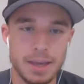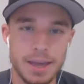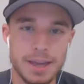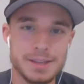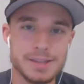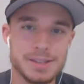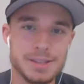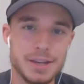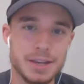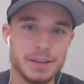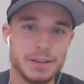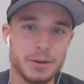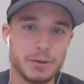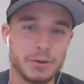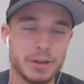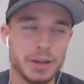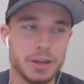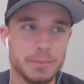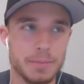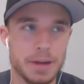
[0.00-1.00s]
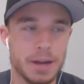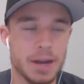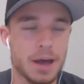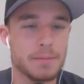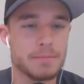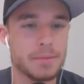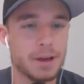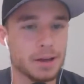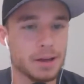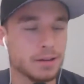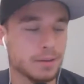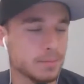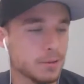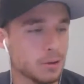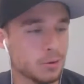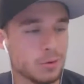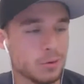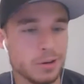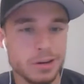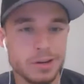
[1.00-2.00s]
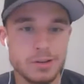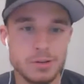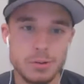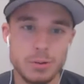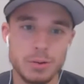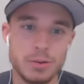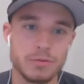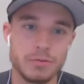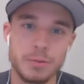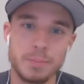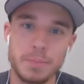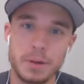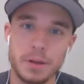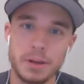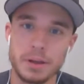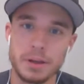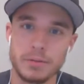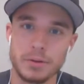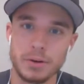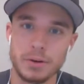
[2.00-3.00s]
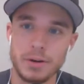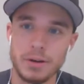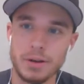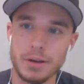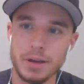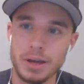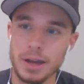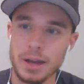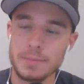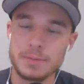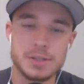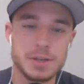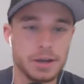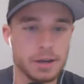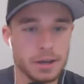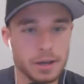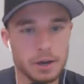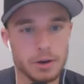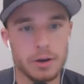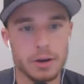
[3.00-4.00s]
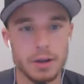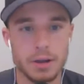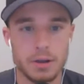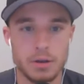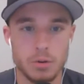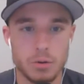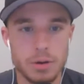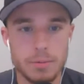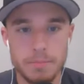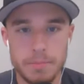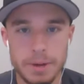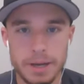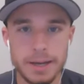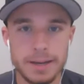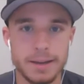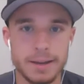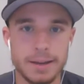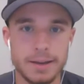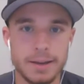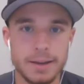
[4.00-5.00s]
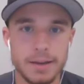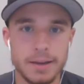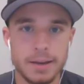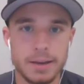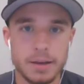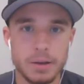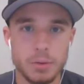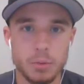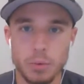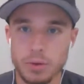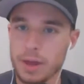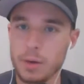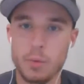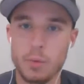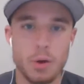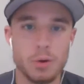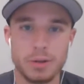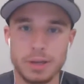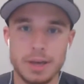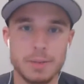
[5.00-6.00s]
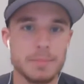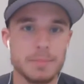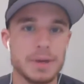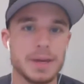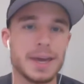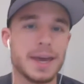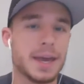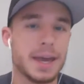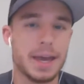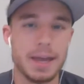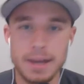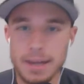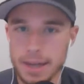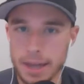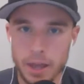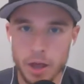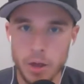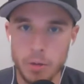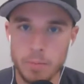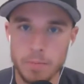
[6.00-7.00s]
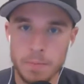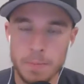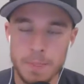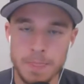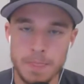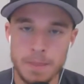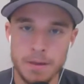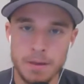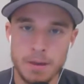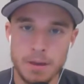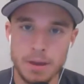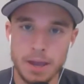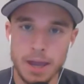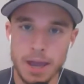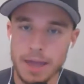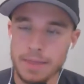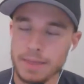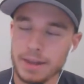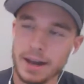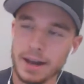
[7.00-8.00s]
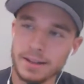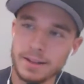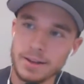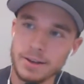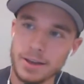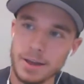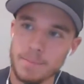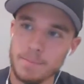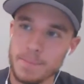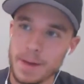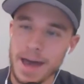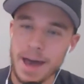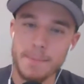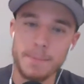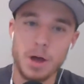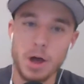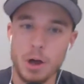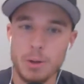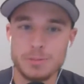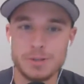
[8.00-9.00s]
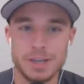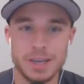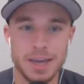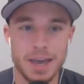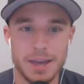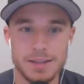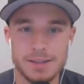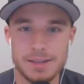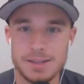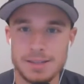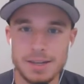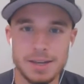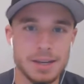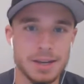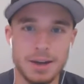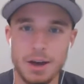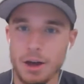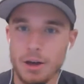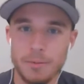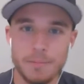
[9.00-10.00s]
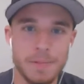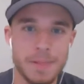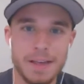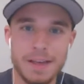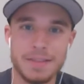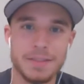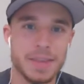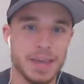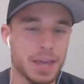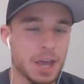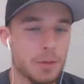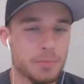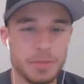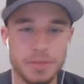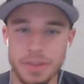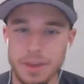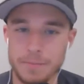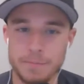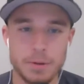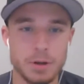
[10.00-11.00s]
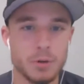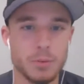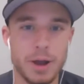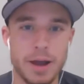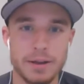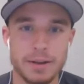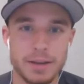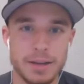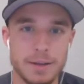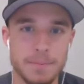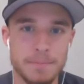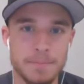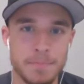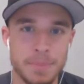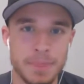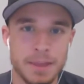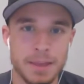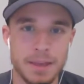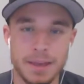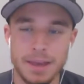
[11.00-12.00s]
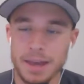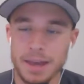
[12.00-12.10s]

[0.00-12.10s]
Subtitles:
he's sitting there thinking, man, I'm the greatest thrower of the football ever. And I'm stuck here in Green Bay where they won't get me any help. And then I look at Pat Mahomes in Kansas City and all the help that they put around him.